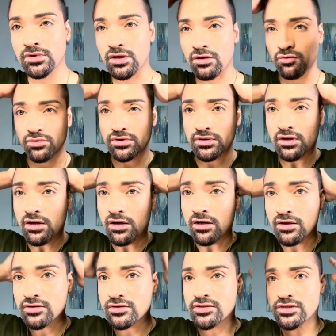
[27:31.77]
And with
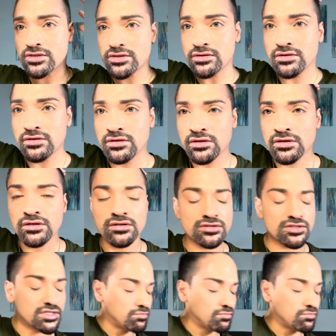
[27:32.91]
that, it's